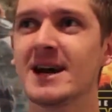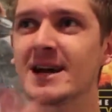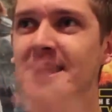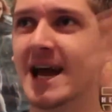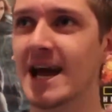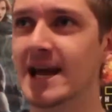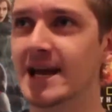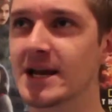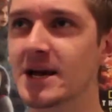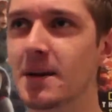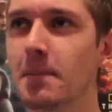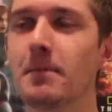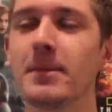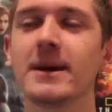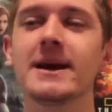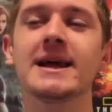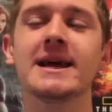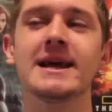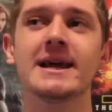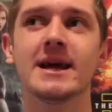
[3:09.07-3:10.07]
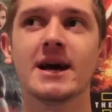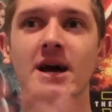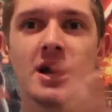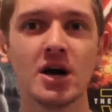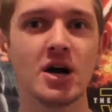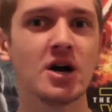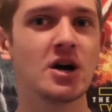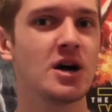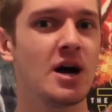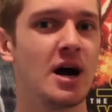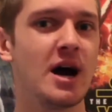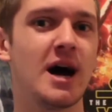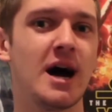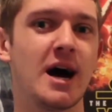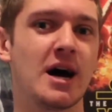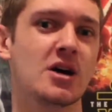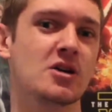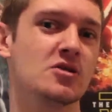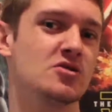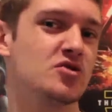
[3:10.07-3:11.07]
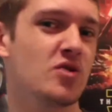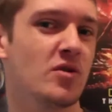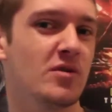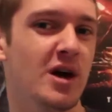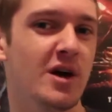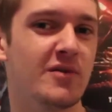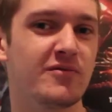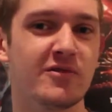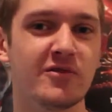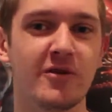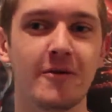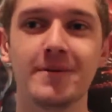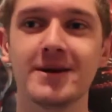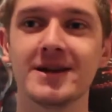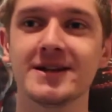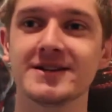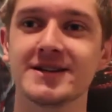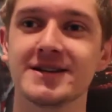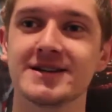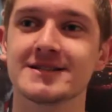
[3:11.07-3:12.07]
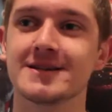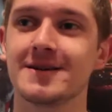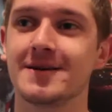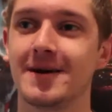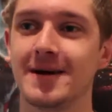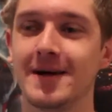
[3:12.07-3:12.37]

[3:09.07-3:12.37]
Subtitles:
gained complete control over her abilities.